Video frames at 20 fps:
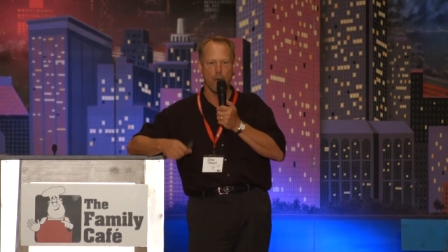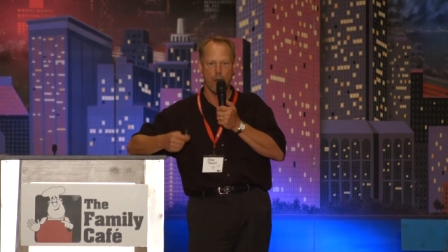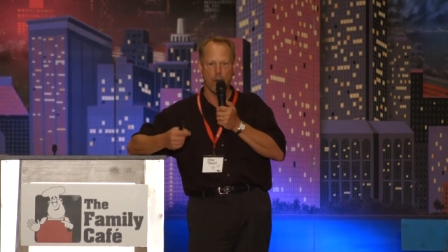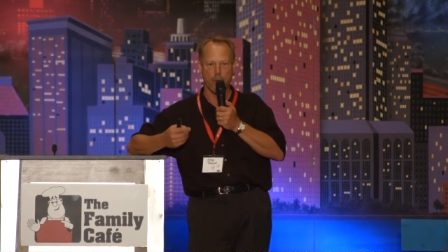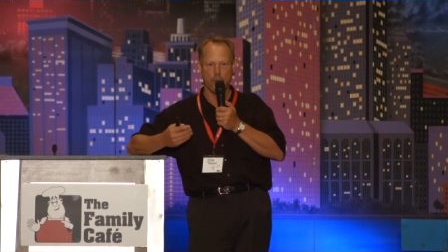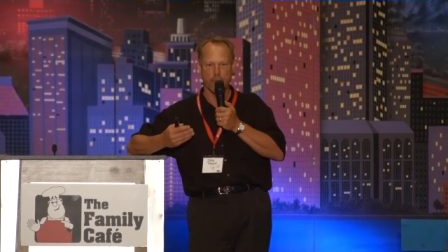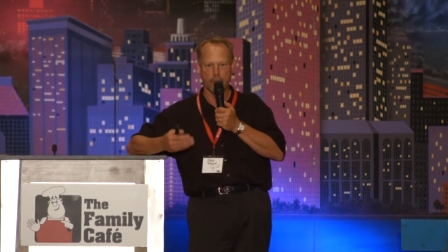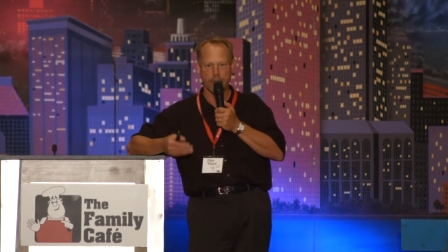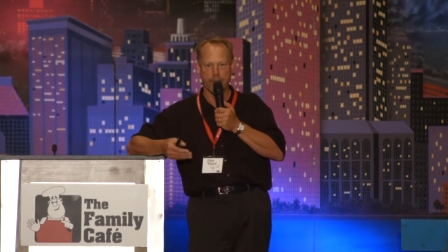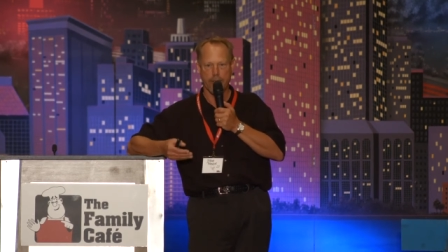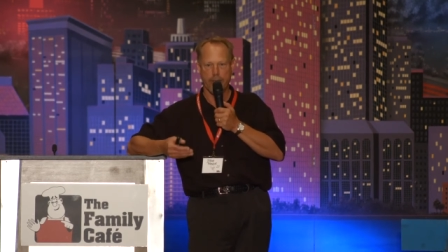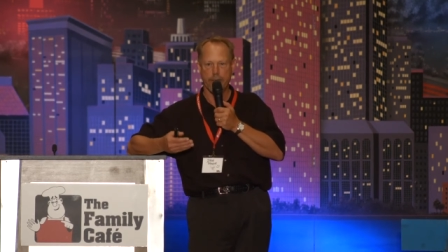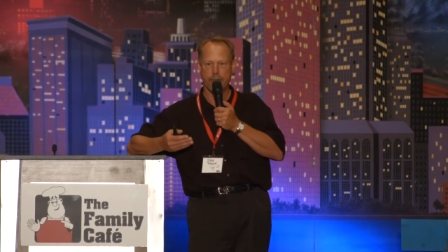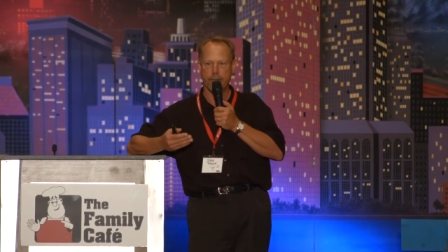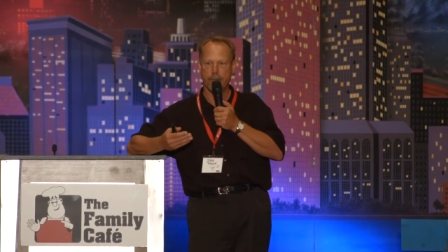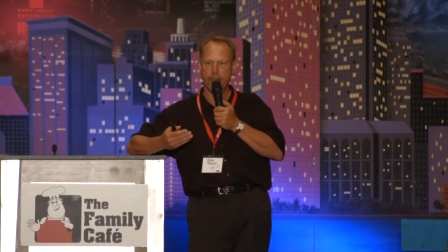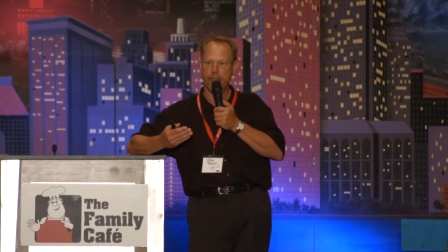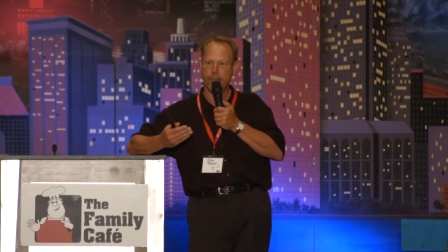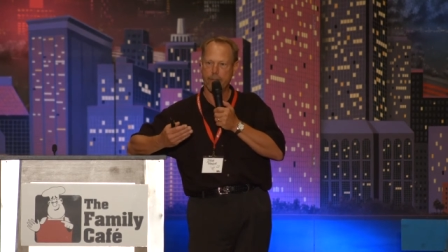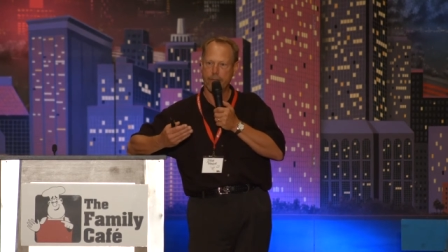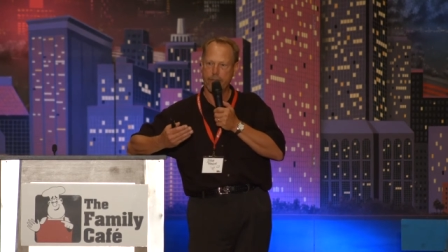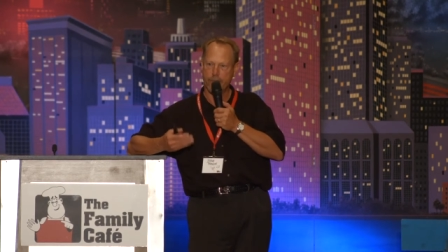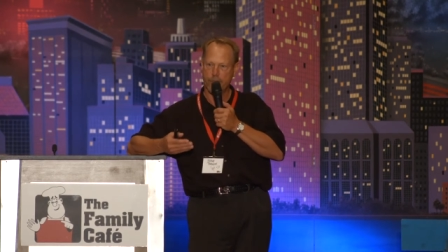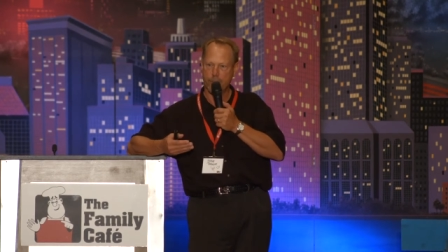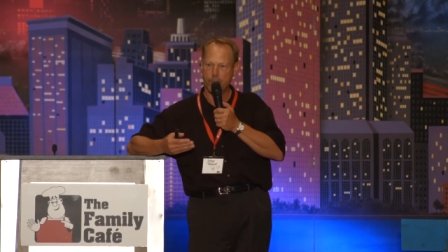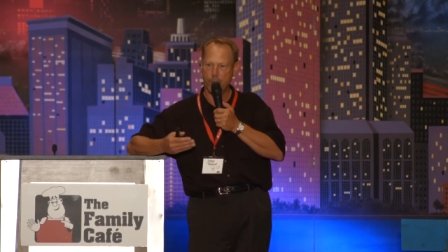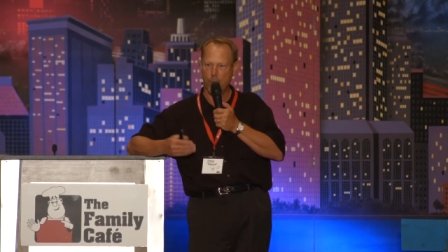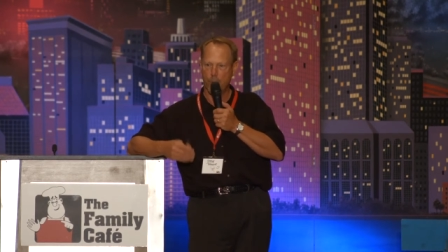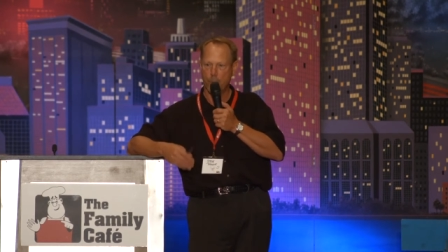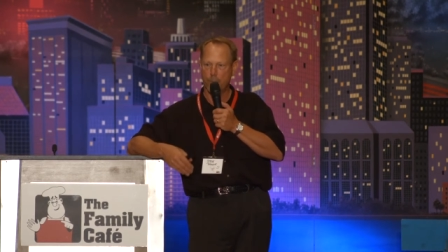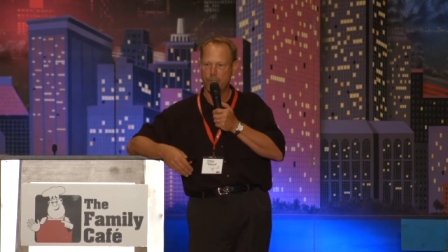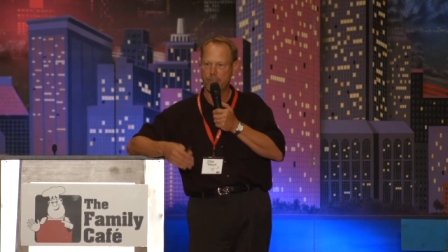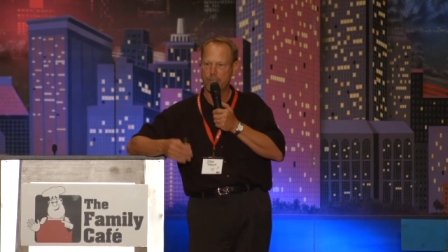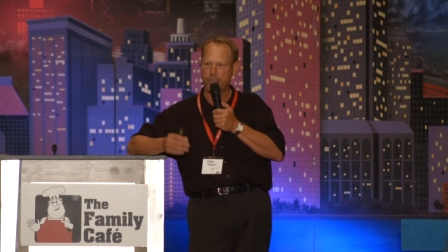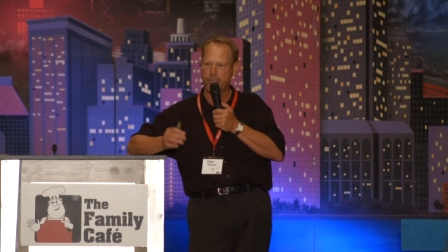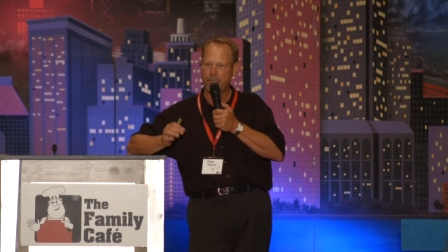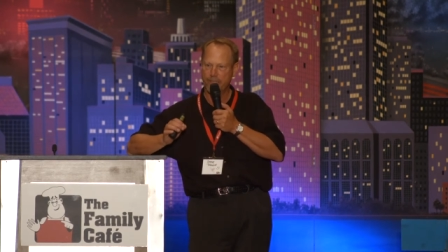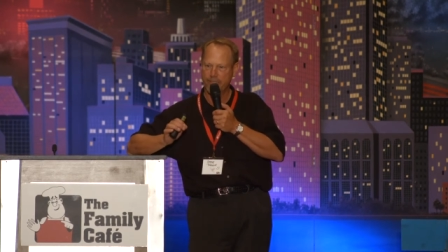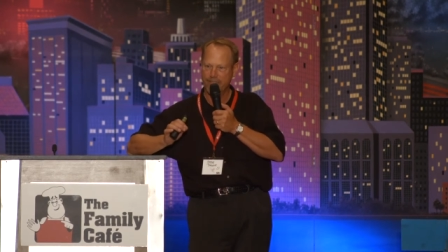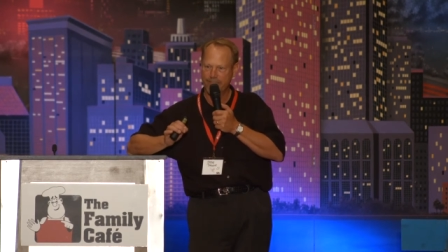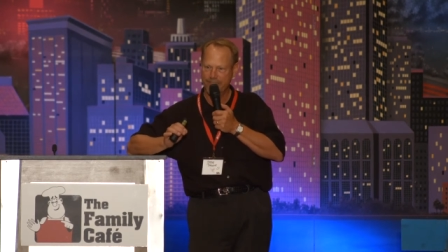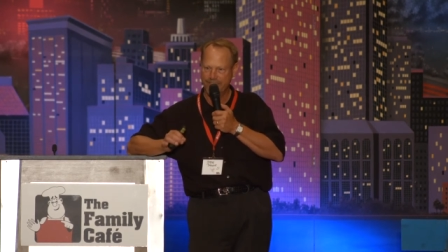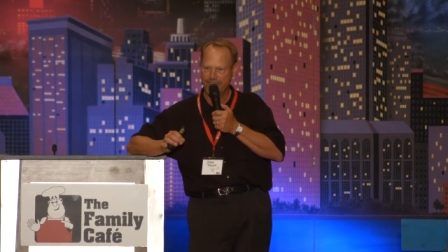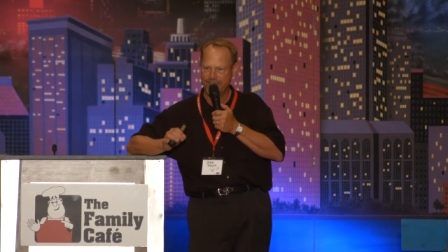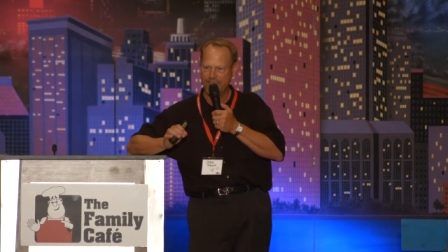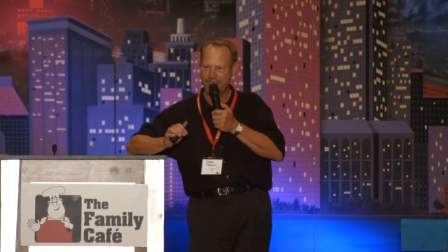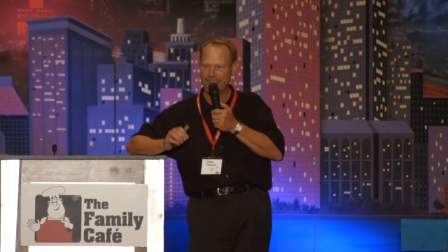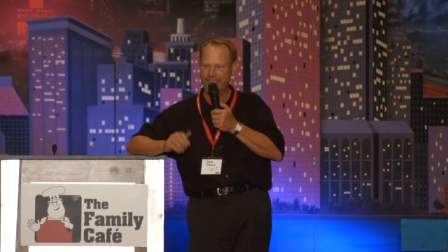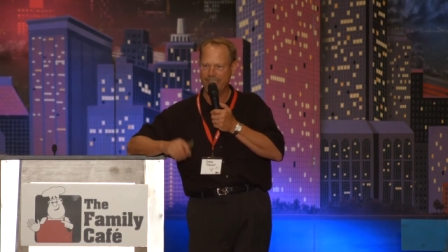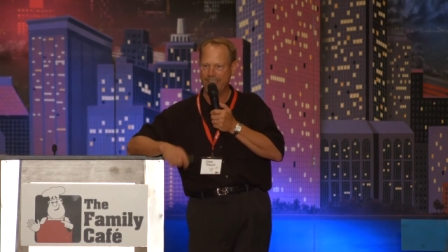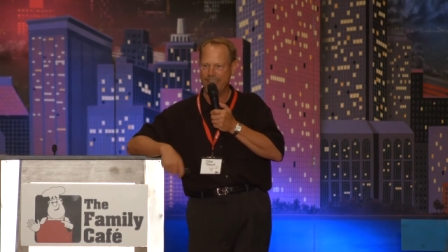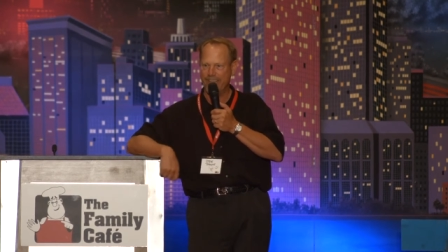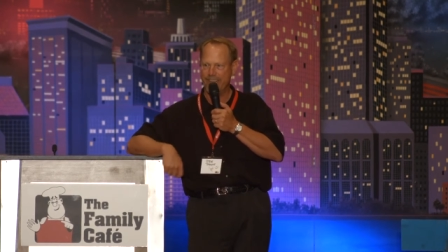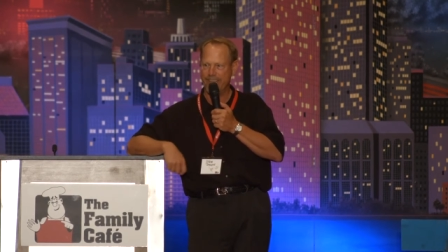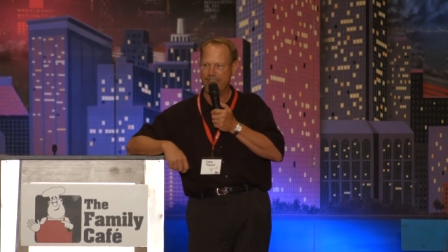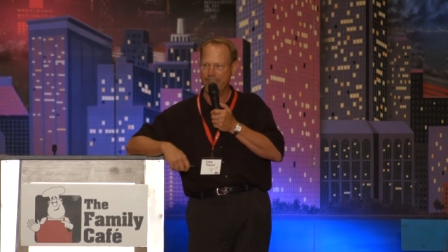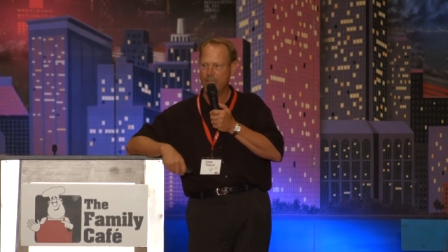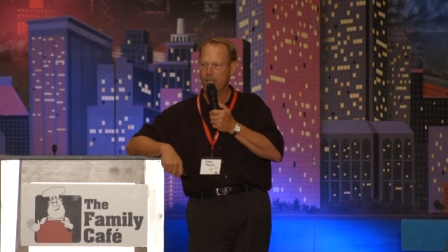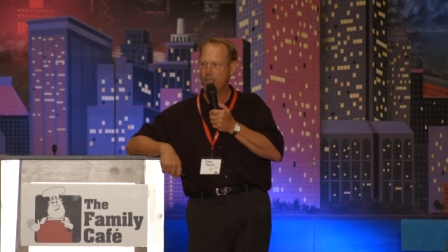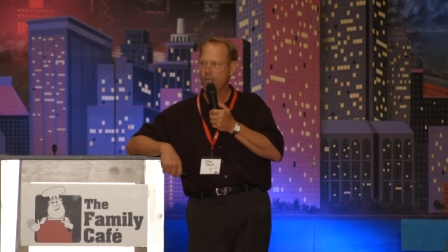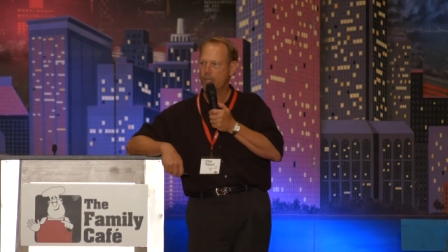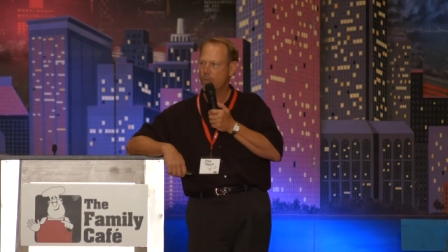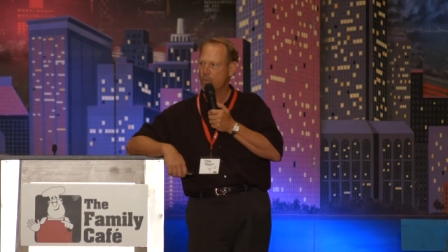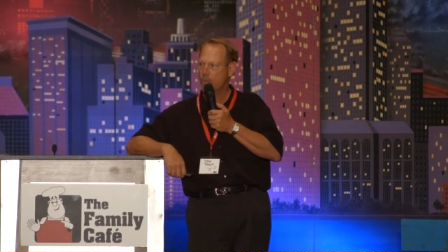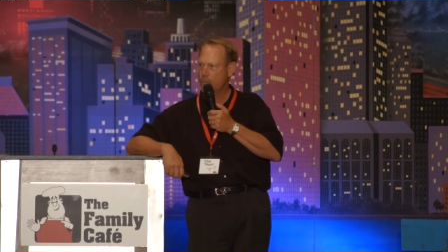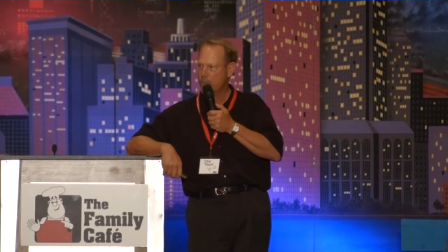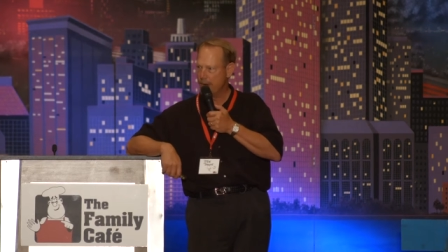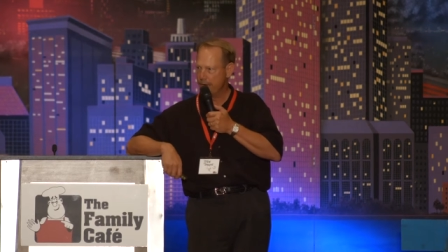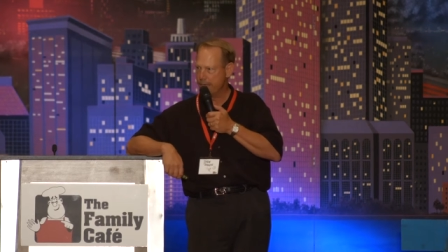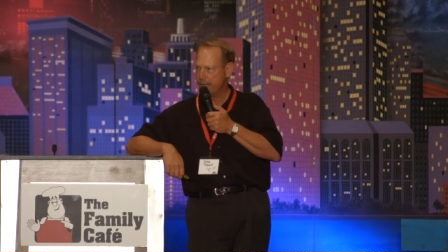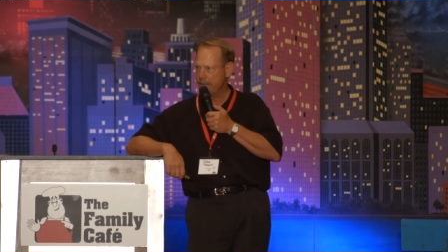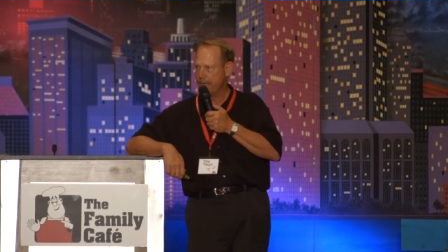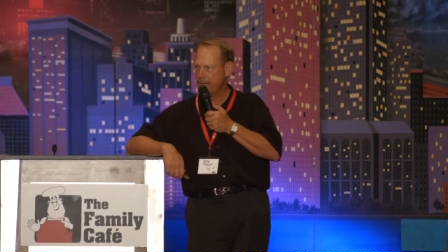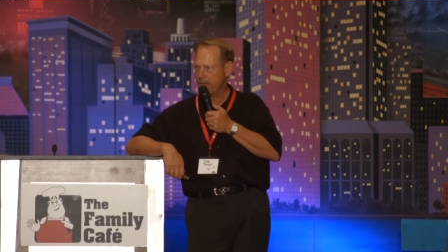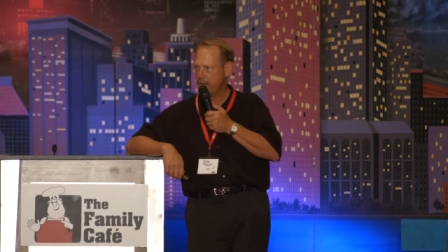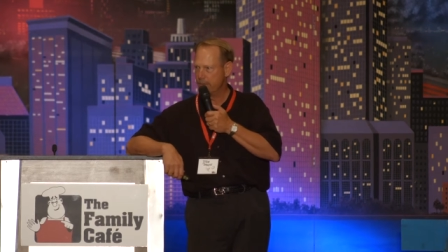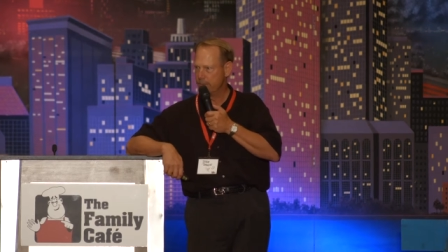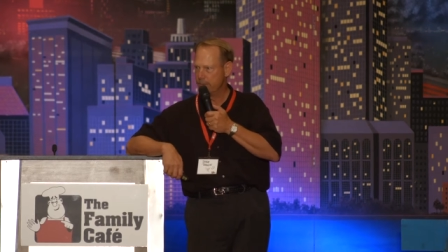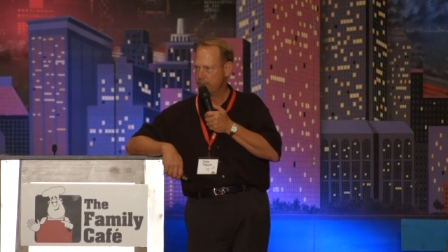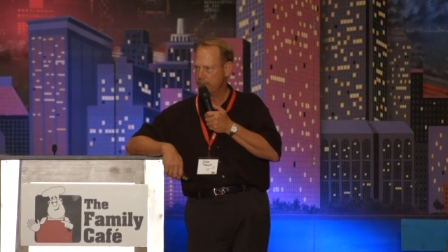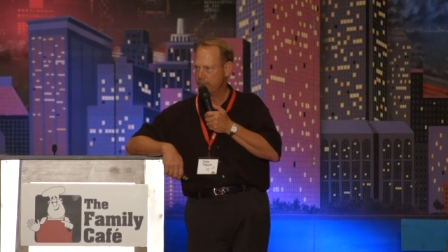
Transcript: are contained in this moment, this day, right now.